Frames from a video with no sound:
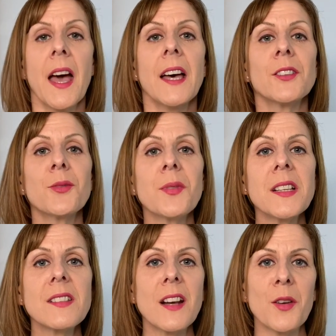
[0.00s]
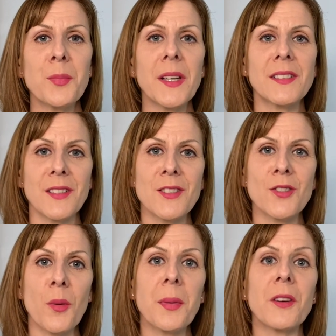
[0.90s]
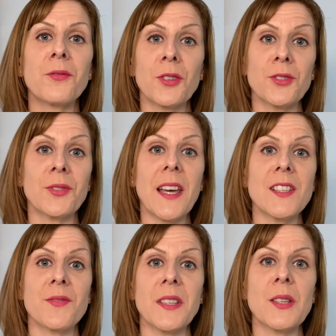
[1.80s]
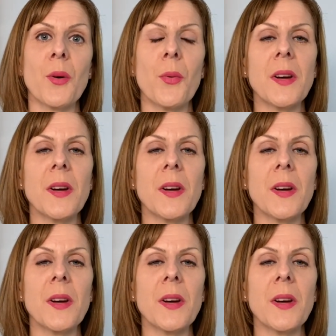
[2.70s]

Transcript: And the reason I picked this topic for today's video